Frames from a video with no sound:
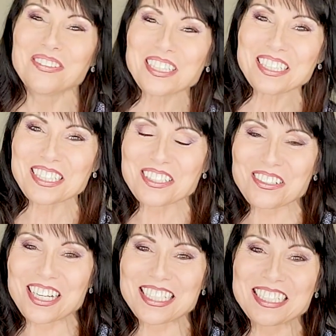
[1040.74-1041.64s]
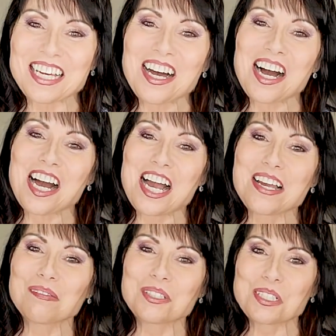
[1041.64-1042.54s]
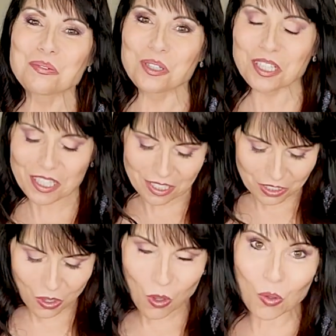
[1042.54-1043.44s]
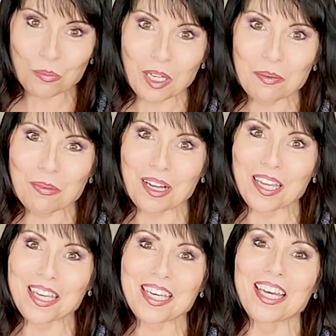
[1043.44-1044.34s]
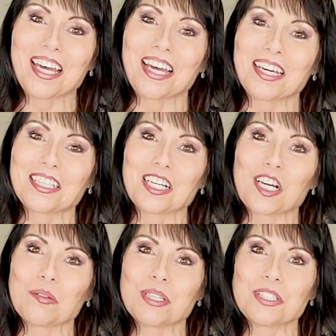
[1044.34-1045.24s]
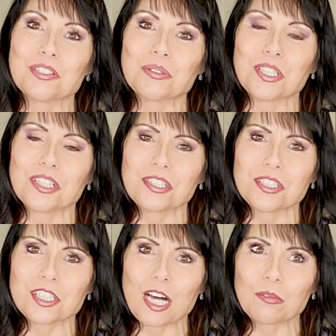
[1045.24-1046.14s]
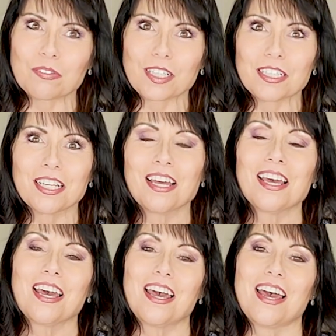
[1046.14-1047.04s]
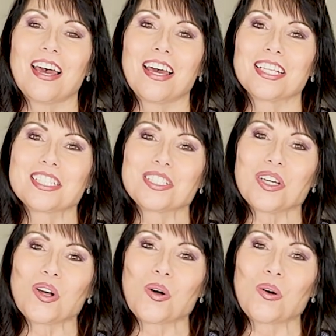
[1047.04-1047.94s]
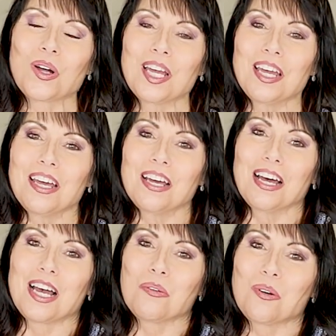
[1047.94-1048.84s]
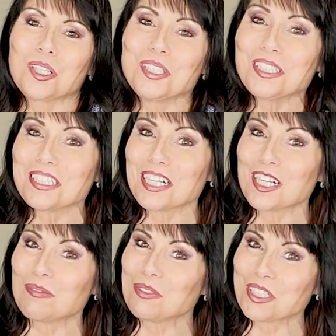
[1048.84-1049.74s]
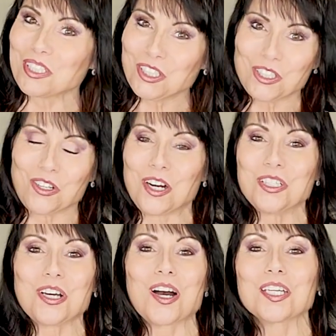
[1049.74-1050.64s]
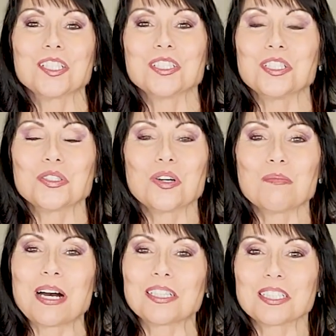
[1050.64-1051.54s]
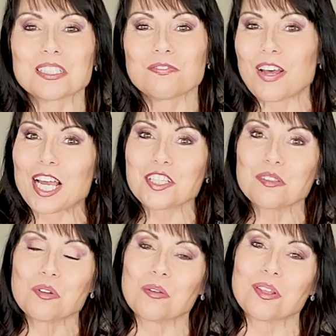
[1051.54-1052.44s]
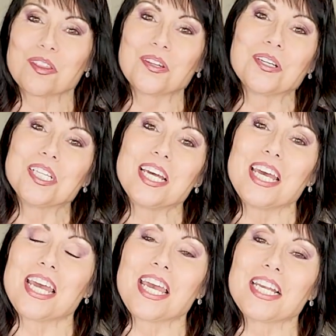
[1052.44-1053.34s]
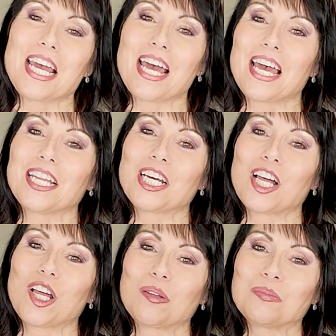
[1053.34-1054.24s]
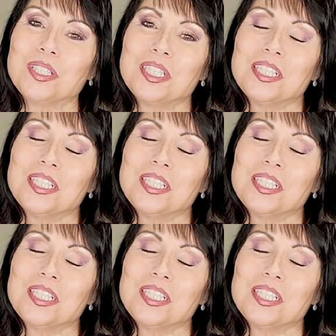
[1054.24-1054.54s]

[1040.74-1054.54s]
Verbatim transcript: with this dress. I am just wearing it to hold my mic and um, it's doing a good job of it. And so I want to um, just start talking to you about this fashion moment 38 and um,